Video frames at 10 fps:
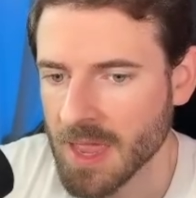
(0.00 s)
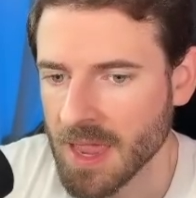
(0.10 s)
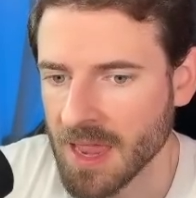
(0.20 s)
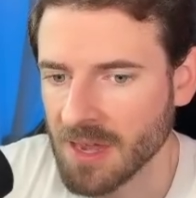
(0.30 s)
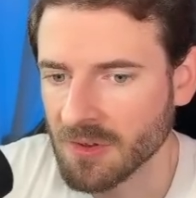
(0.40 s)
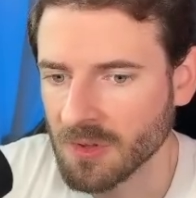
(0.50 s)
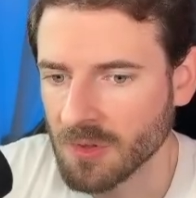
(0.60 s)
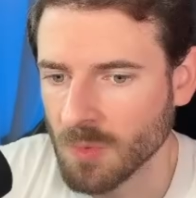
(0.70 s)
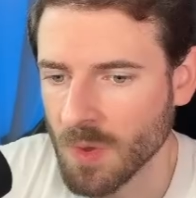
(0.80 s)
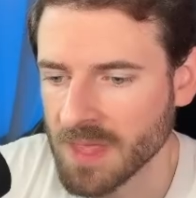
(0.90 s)
And
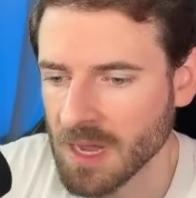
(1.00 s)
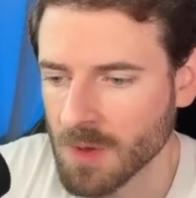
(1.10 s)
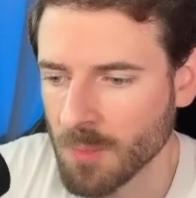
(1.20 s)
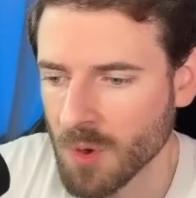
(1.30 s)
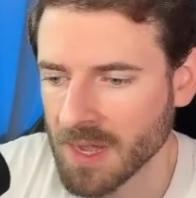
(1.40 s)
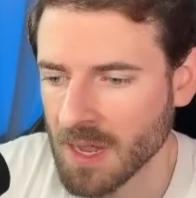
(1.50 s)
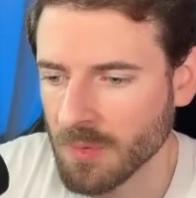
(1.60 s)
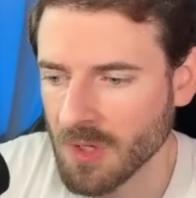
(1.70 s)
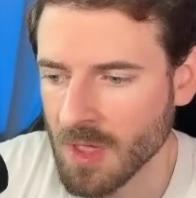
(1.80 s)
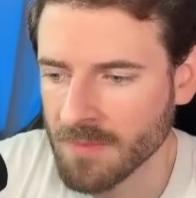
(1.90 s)
one thing I want to point out
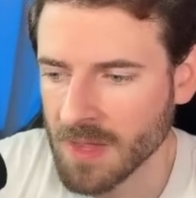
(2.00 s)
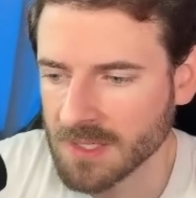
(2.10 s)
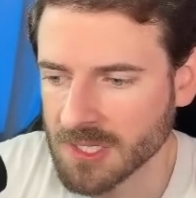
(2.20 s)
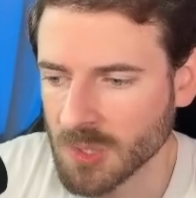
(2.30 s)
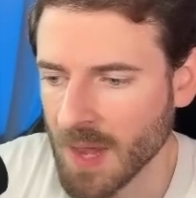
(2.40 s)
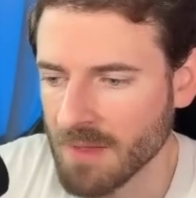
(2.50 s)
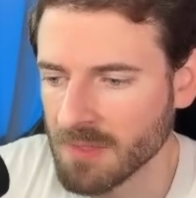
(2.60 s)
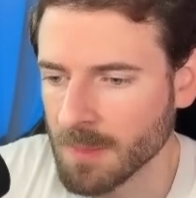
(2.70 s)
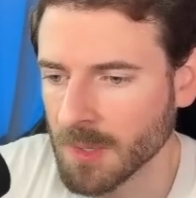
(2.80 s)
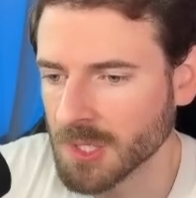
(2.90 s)
with Convex is you have
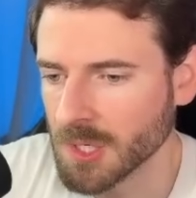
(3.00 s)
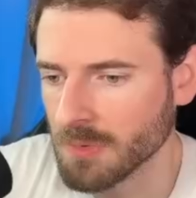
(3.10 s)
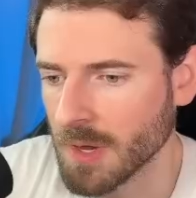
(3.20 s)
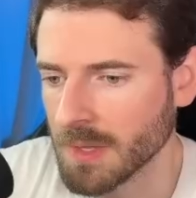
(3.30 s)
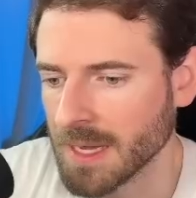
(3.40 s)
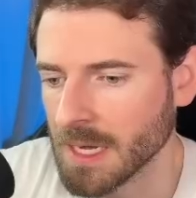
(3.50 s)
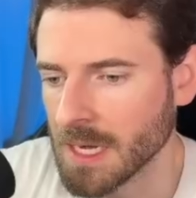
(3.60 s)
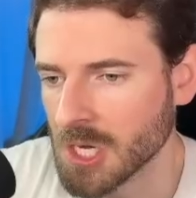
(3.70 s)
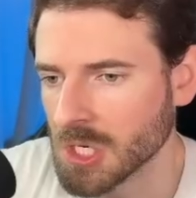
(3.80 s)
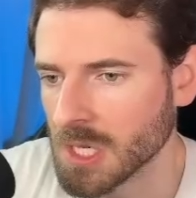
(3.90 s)
the ability to run like an
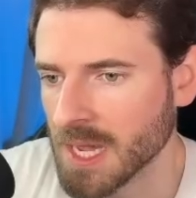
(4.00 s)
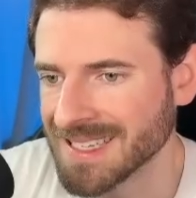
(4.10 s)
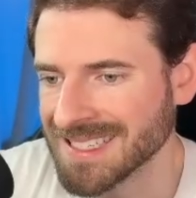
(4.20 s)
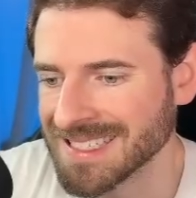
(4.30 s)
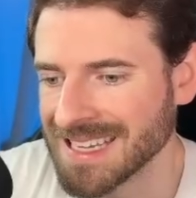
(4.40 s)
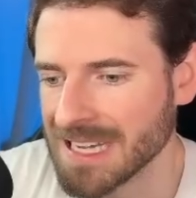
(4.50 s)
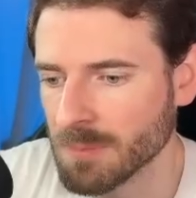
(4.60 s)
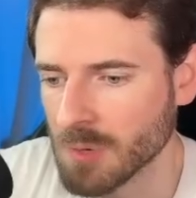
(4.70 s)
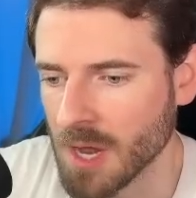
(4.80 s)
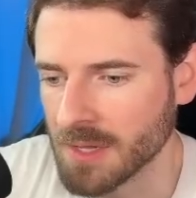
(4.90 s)
initialized seed
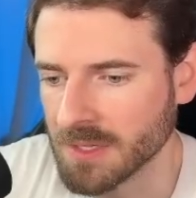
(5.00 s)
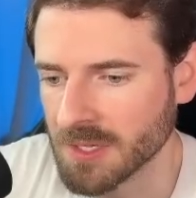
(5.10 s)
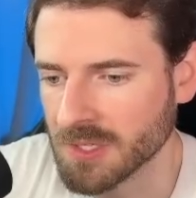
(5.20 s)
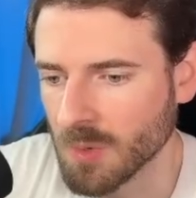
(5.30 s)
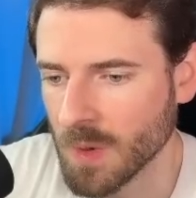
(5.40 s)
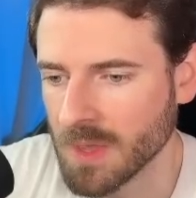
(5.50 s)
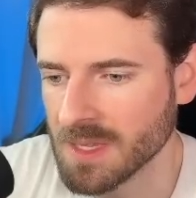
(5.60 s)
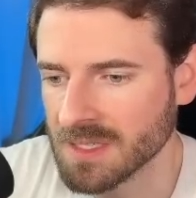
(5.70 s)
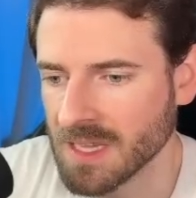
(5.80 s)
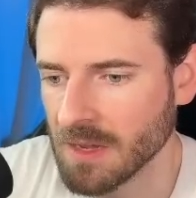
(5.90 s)
process. So when
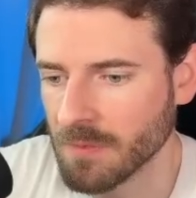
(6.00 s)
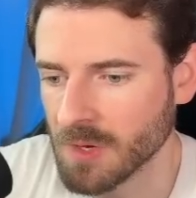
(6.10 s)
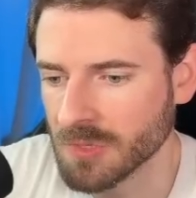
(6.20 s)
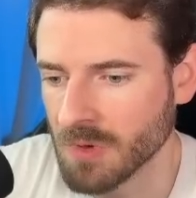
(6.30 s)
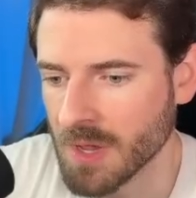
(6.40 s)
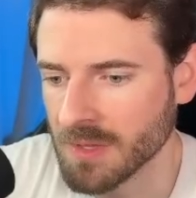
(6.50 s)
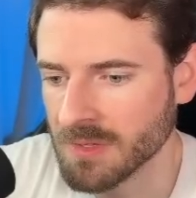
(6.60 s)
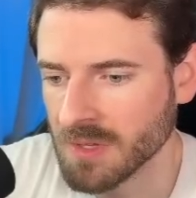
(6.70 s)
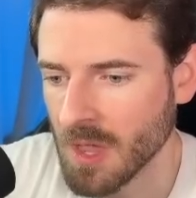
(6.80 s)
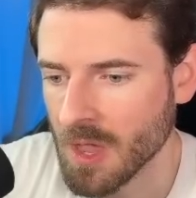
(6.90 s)
this thing first
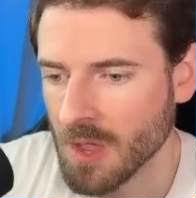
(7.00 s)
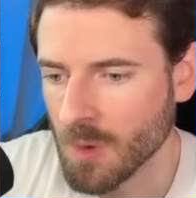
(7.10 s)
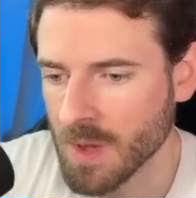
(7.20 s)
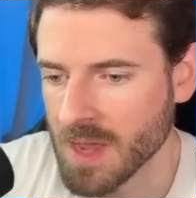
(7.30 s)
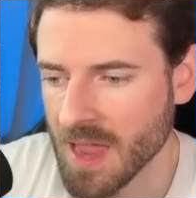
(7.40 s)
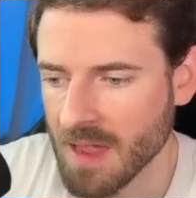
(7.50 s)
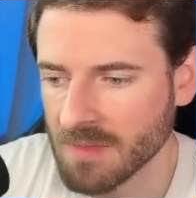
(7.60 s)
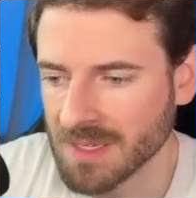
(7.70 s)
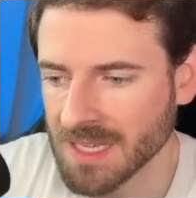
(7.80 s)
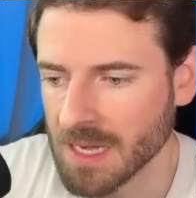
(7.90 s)
runs, we have
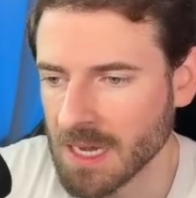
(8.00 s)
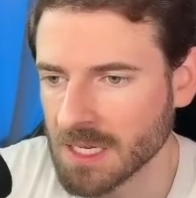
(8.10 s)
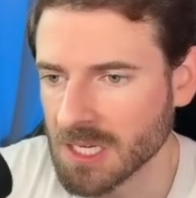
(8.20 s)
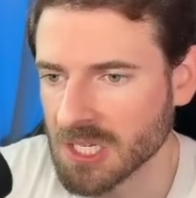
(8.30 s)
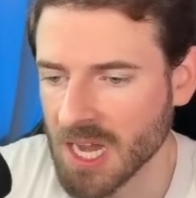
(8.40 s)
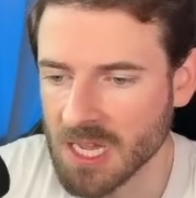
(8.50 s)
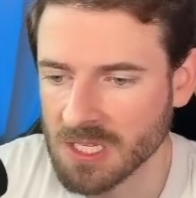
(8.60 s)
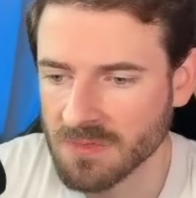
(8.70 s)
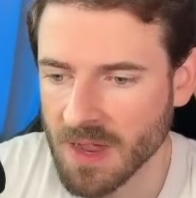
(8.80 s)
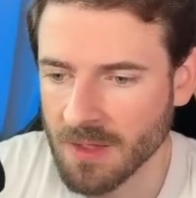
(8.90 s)
this
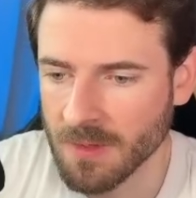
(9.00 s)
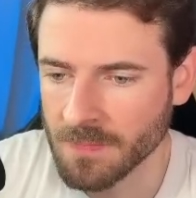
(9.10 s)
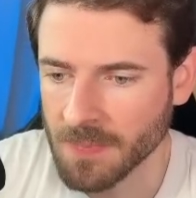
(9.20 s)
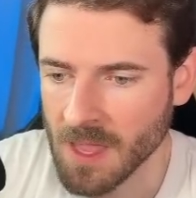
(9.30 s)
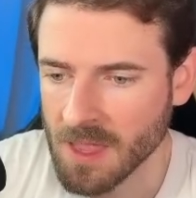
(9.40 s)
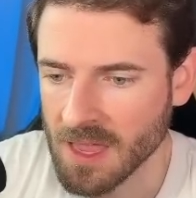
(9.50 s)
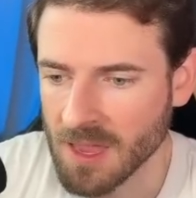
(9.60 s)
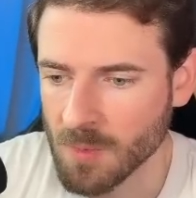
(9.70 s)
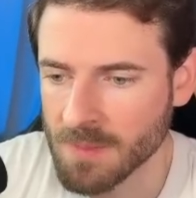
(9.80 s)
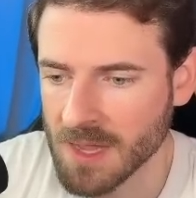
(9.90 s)
init.js file,
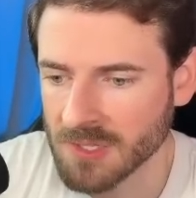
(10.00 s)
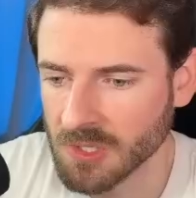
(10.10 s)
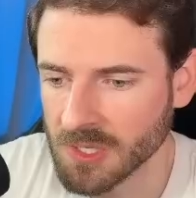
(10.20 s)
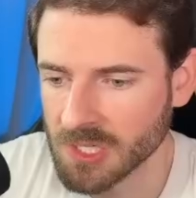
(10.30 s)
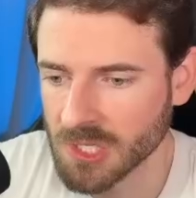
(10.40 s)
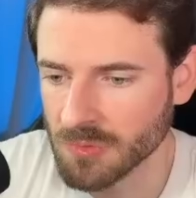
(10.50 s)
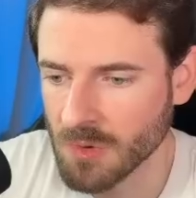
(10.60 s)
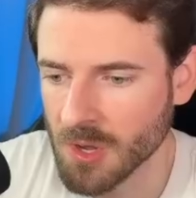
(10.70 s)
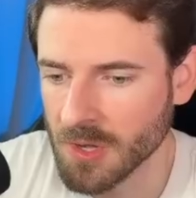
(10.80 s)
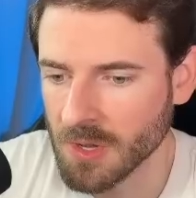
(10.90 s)
and we basically just
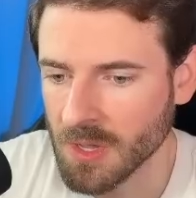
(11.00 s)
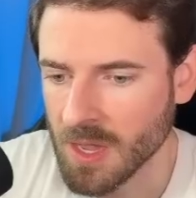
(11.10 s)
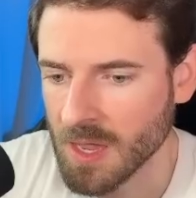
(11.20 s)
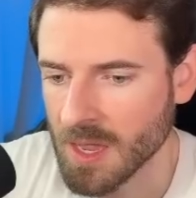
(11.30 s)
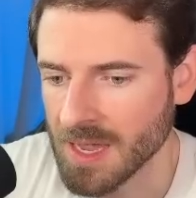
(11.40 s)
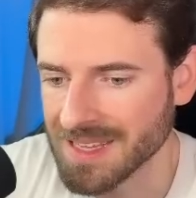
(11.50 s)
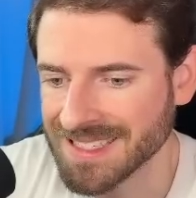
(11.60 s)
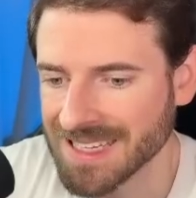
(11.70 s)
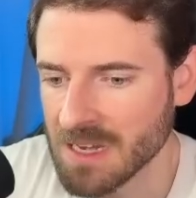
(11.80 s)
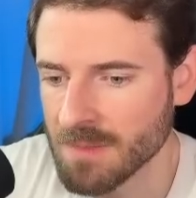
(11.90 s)
run a
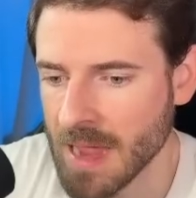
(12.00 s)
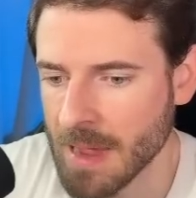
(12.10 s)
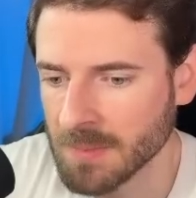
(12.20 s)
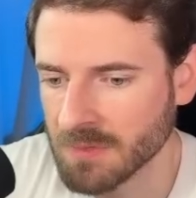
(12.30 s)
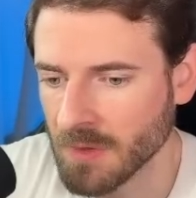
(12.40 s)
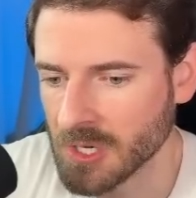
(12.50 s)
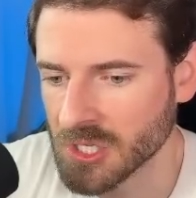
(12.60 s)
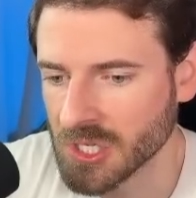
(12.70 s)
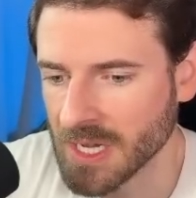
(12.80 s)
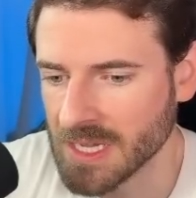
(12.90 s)
seed maps
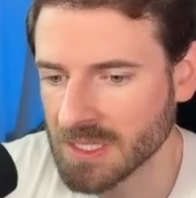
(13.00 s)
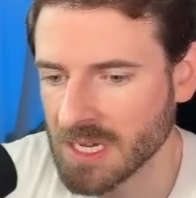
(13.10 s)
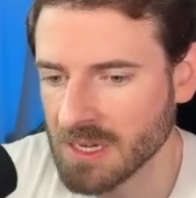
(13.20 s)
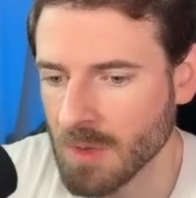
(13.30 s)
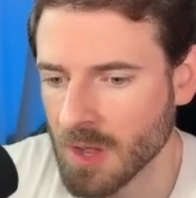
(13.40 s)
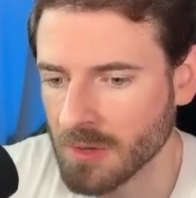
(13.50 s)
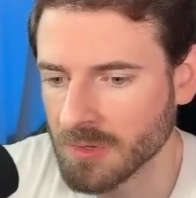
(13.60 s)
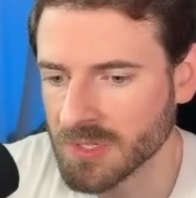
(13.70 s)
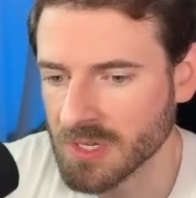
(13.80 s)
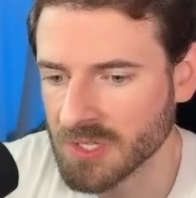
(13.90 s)
function, a seed
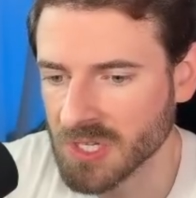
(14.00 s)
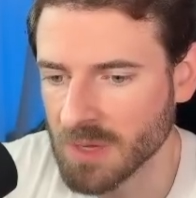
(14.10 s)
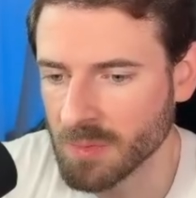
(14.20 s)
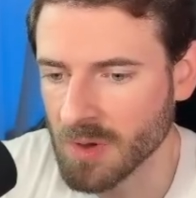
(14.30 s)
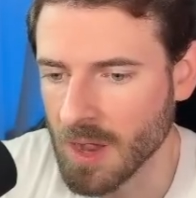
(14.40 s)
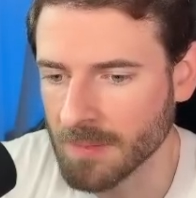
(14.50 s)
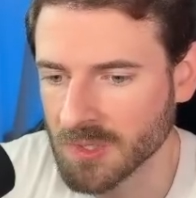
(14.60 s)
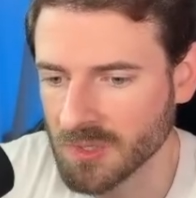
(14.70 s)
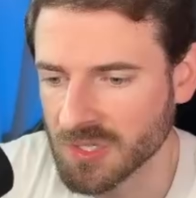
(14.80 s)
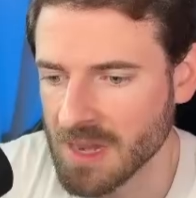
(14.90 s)
models, and a seed prompt.
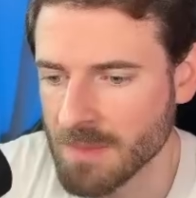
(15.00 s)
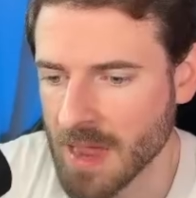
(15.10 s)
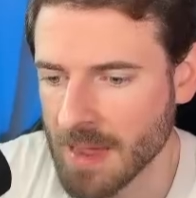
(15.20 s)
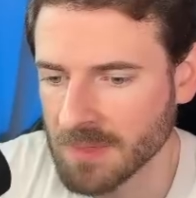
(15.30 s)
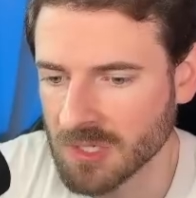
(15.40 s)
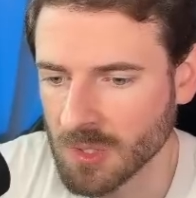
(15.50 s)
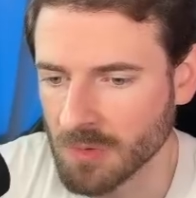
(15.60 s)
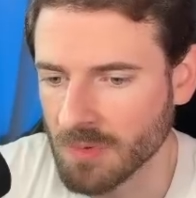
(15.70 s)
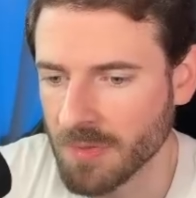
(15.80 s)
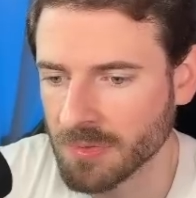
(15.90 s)
So seed maps is going to
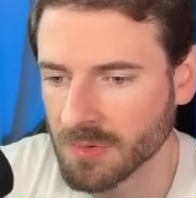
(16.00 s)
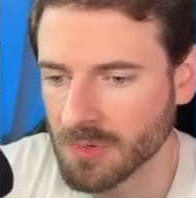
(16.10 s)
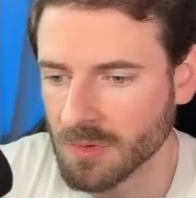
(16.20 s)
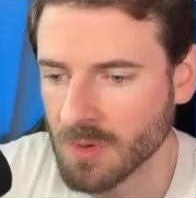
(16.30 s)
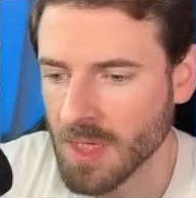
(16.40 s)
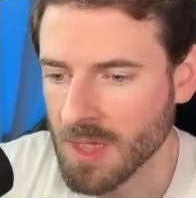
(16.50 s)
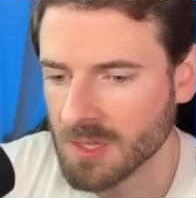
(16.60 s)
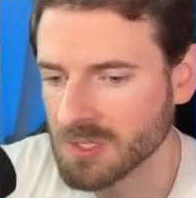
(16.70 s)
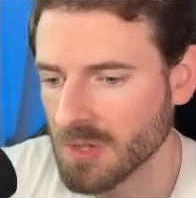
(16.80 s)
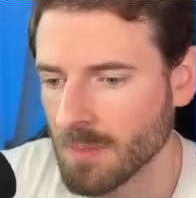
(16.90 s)
run through
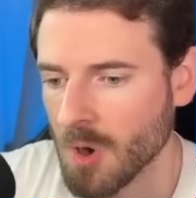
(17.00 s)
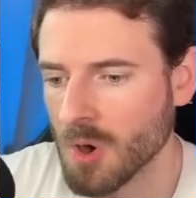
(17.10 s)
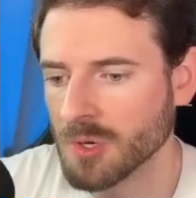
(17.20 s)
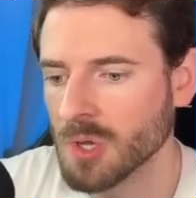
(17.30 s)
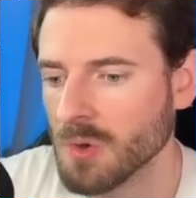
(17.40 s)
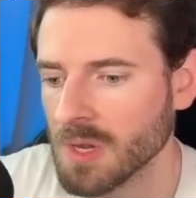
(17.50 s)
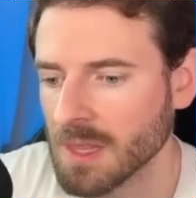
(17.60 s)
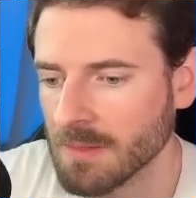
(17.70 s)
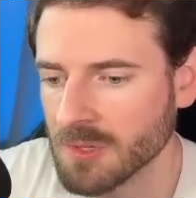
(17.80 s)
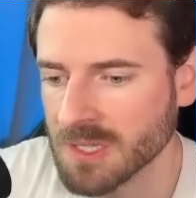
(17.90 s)
some hard-coded
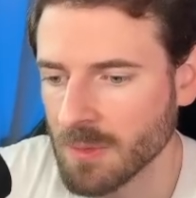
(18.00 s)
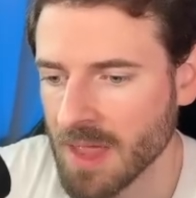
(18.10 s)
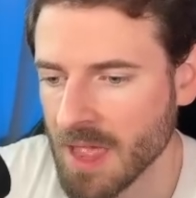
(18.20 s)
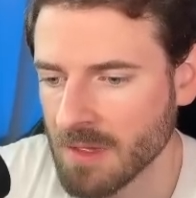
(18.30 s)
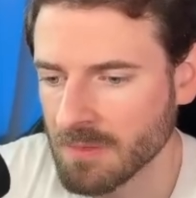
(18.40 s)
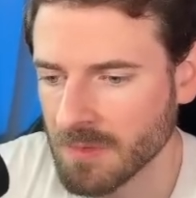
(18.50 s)
levels that we have.